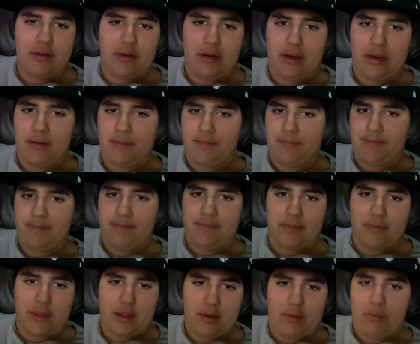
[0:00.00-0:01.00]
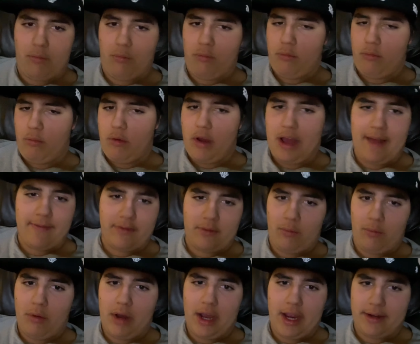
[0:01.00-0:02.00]
um we'll have to
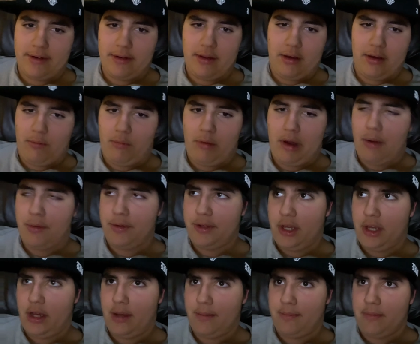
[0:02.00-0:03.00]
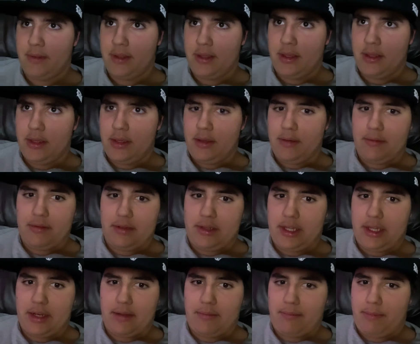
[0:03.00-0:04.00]
wind up wound up
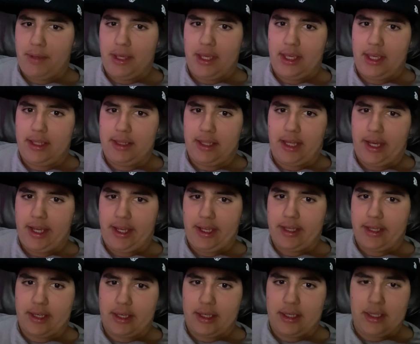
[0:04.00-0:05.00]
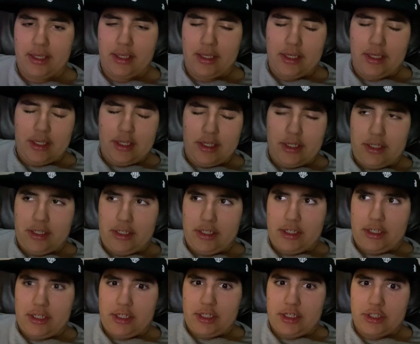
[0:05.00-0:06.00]
let it be like
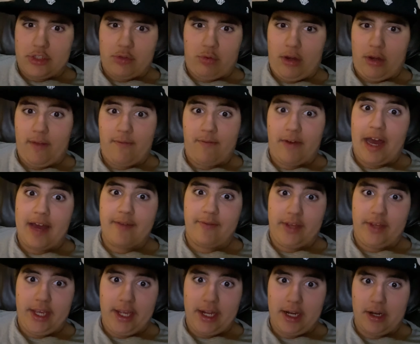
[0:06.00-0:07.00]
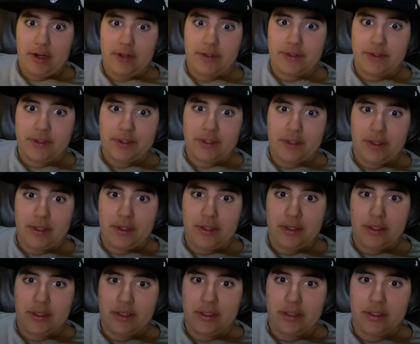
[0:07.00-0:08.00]
uh 25 years
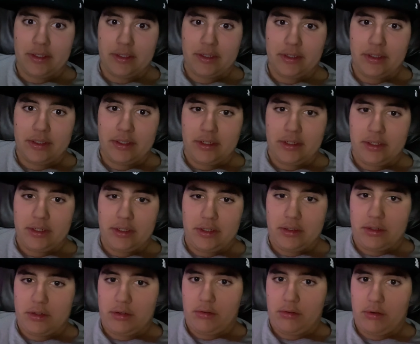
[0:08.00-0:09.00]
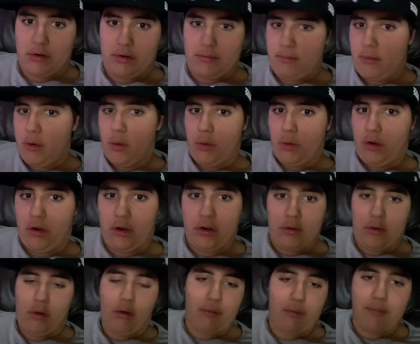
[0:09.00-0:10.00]
or more,
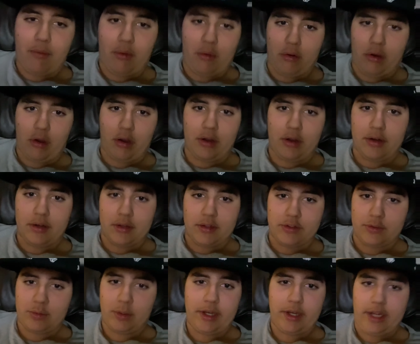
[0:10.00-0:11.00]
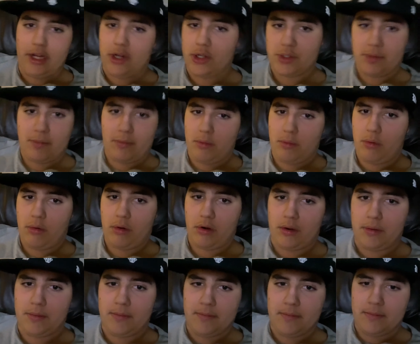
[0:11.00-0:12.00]
or more, 20 years or more.